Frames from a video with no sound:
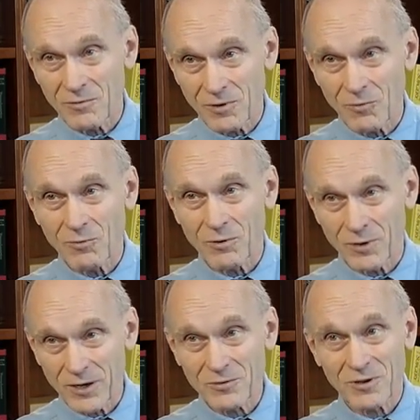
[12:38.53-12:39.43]

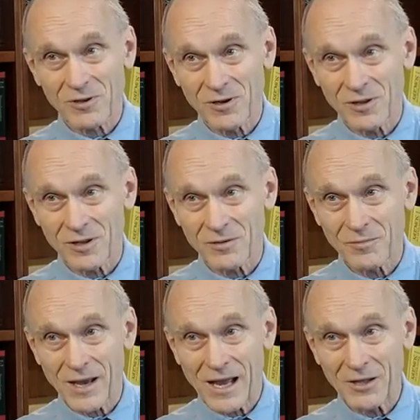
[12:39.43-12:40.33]
were interested in the
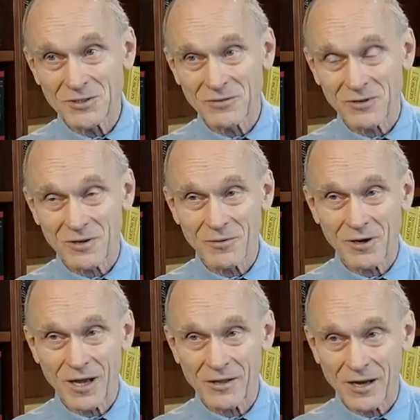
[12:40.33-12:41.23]
biology of it
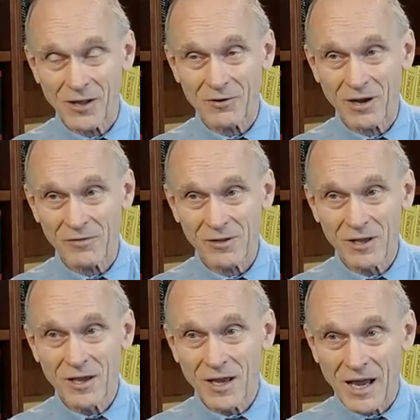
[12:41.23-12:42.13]
compared to islet allografts.
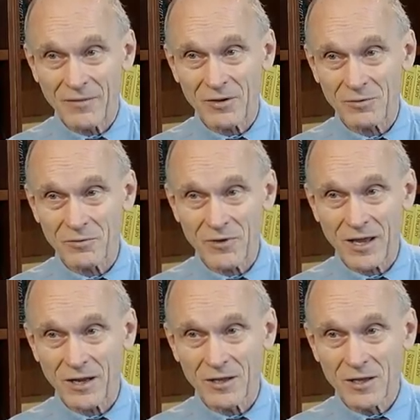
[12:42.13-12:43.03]
Obviously, we've
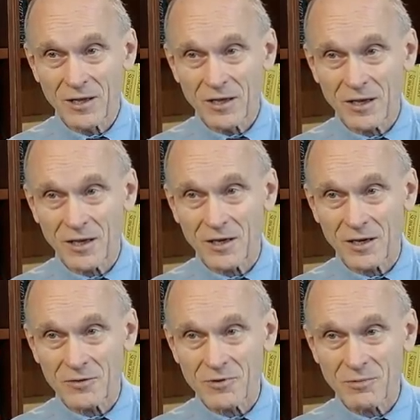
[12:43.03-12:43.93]
got
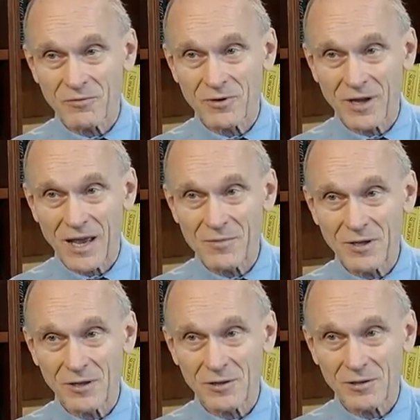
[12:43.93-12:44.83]
a treatment for
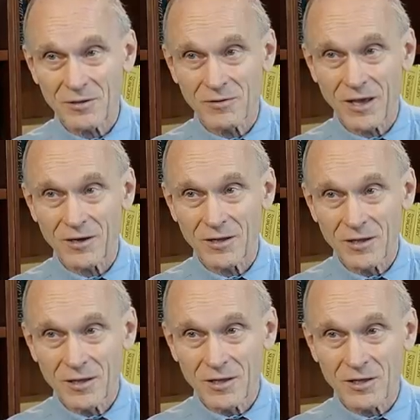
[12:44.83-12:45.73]
diabetes that
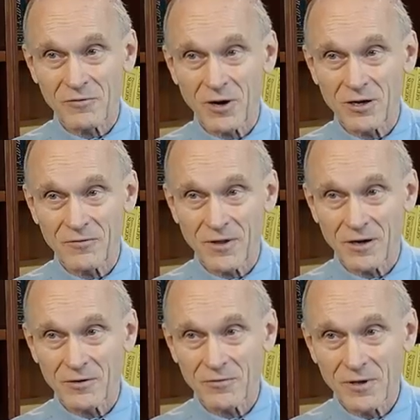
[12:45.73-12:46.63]
is very
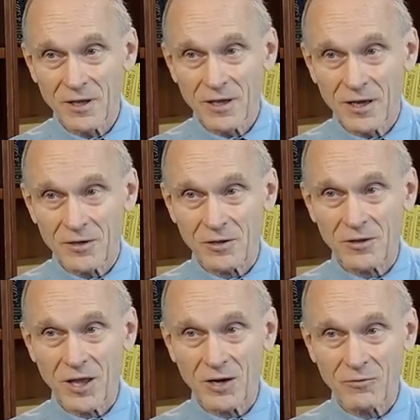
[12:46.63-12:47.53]
definitive. It's a
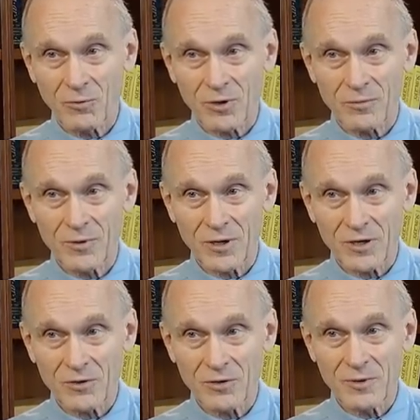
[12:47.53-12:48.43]
standard for what
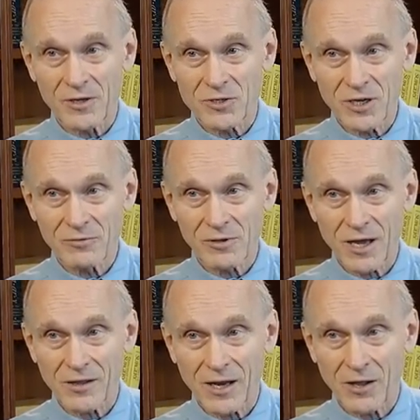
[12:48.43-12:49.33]
could be achieved with
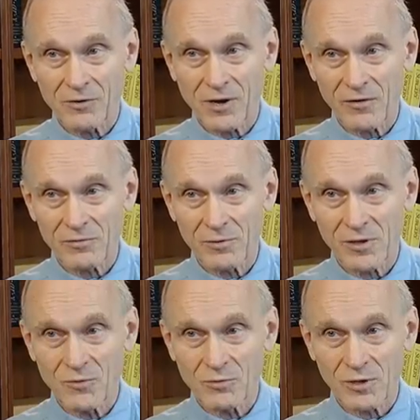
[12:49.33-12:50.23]
islet allografts
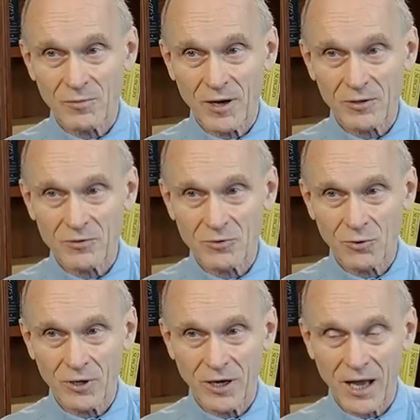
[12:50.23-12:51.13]
with immune response
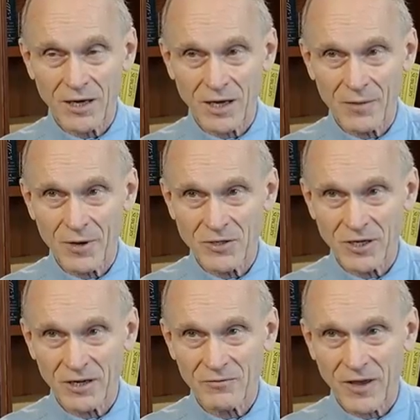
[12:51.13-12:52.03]
controlled in a
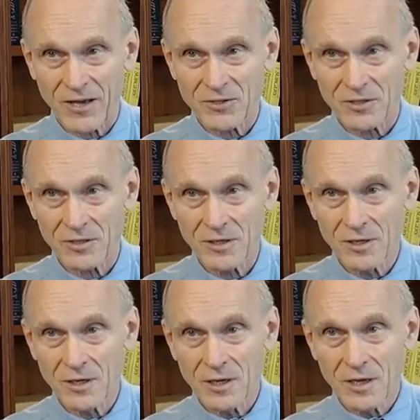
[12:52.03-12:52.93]
non-diabetogenic fashion.
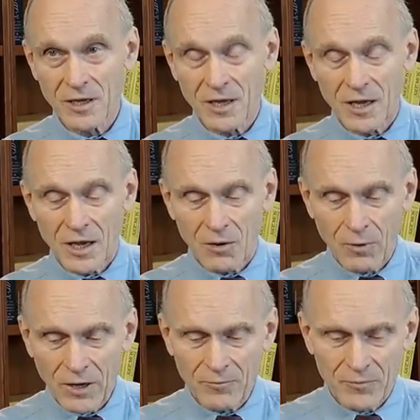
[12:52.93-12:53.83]

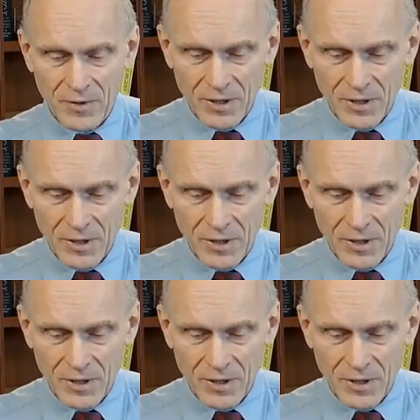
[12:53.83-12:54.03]
Well,